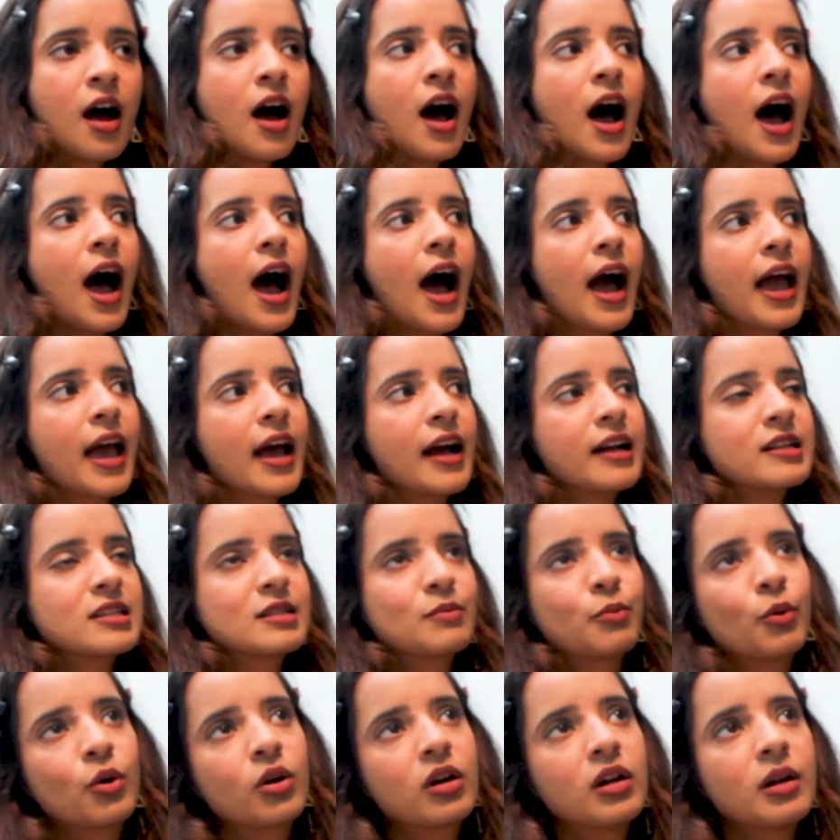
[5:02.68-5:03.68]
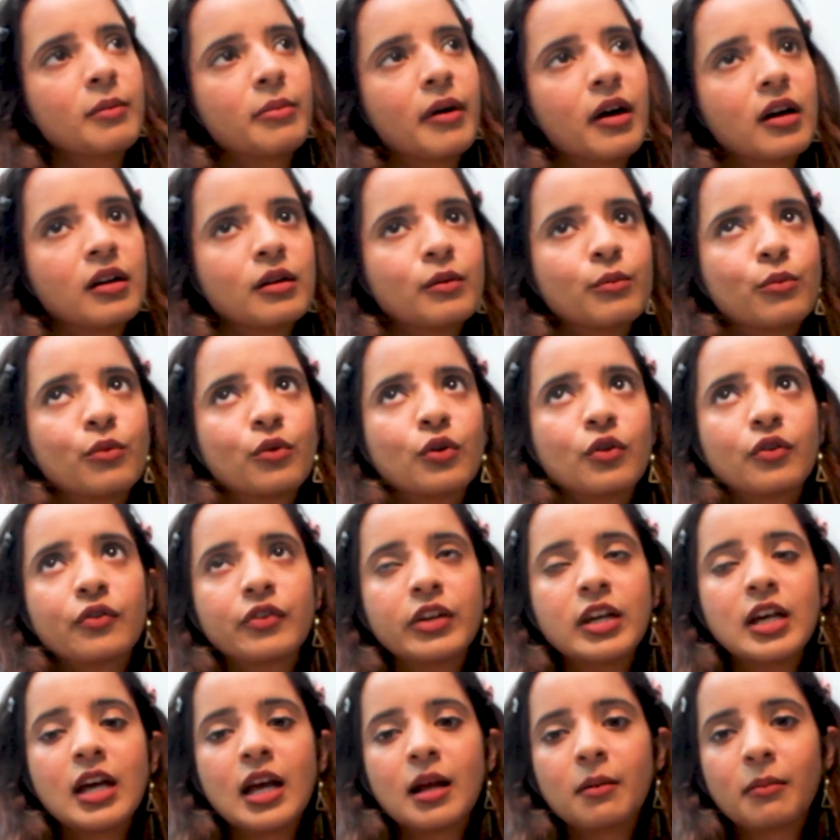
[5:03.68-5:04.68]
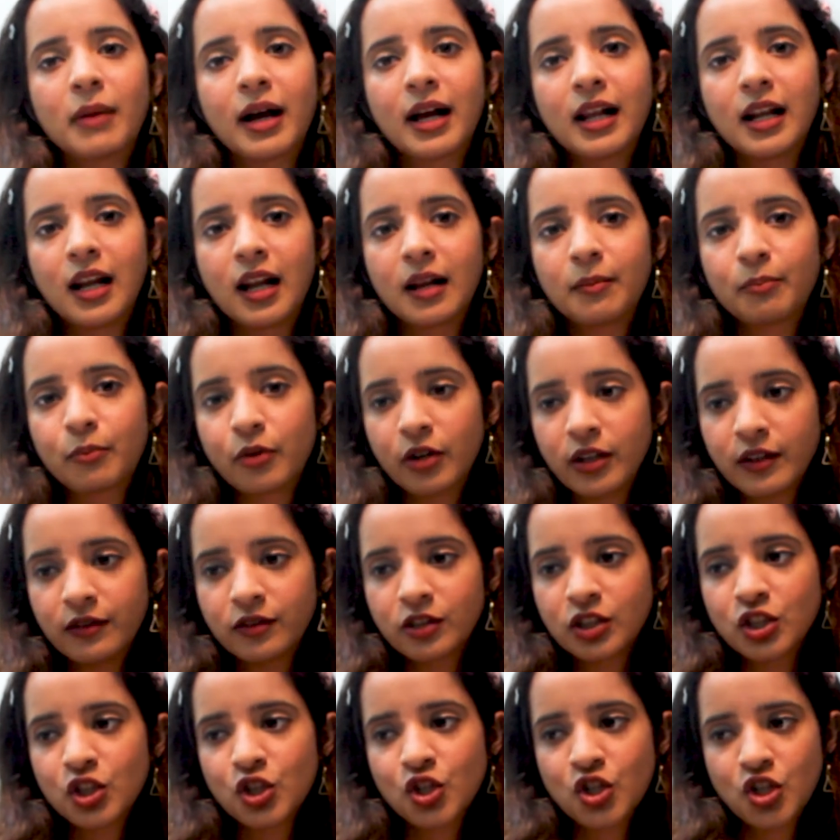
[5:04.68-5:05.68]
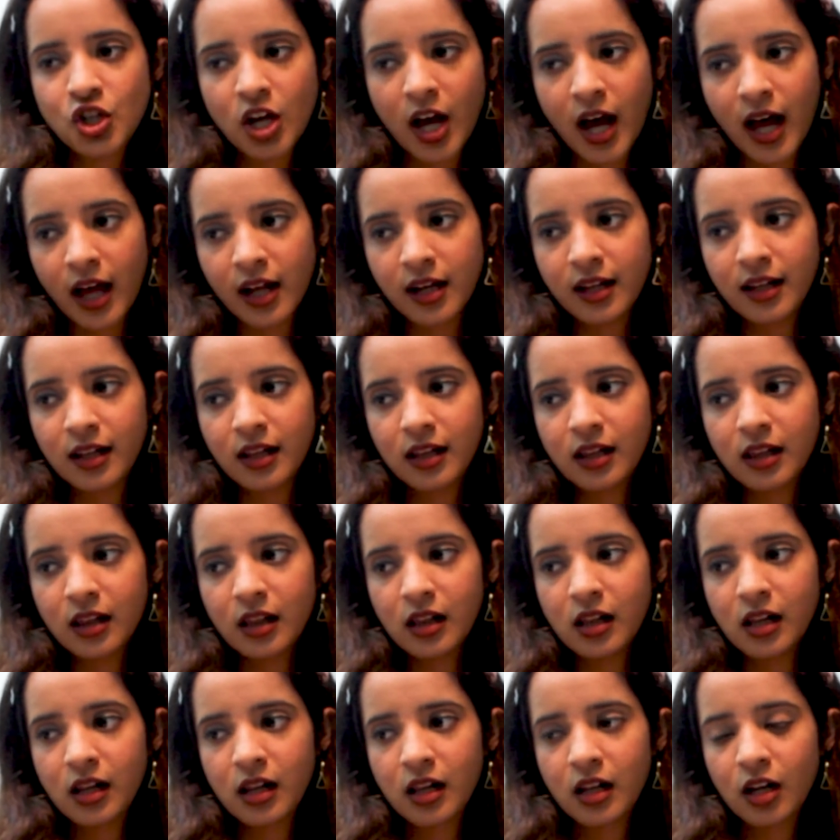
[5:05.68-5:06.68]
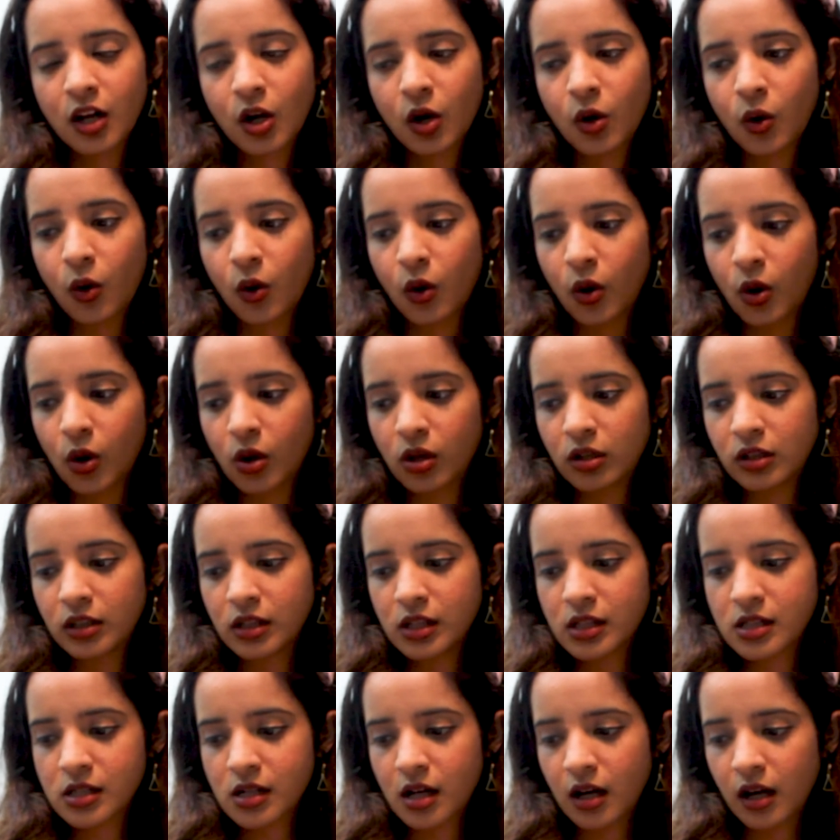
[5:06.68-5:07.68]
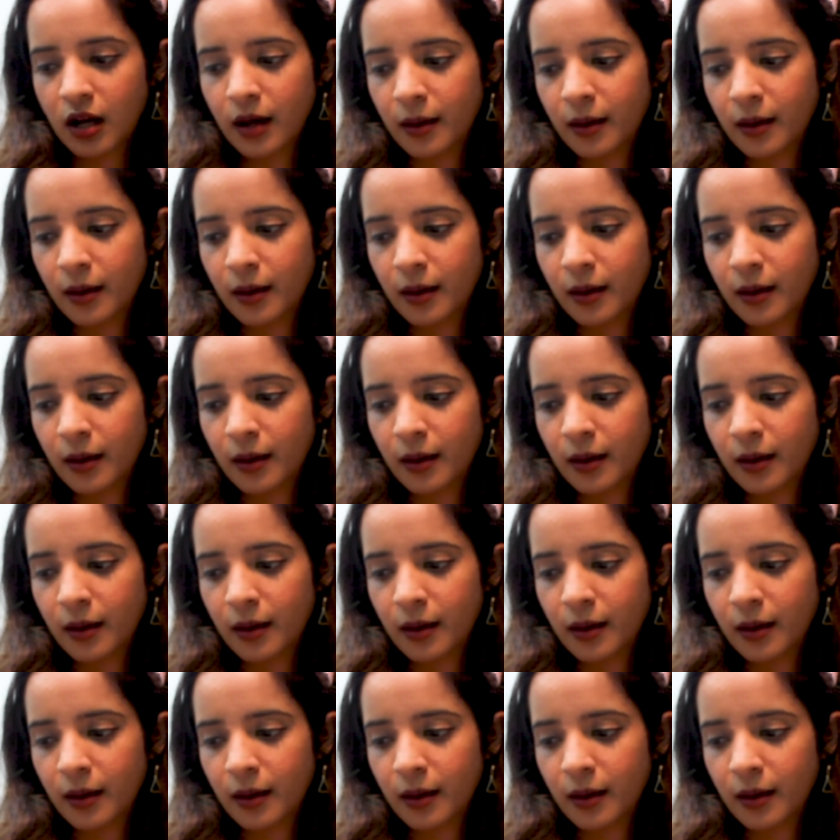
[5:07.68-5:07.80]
I had spoken about a movie in my previous channel called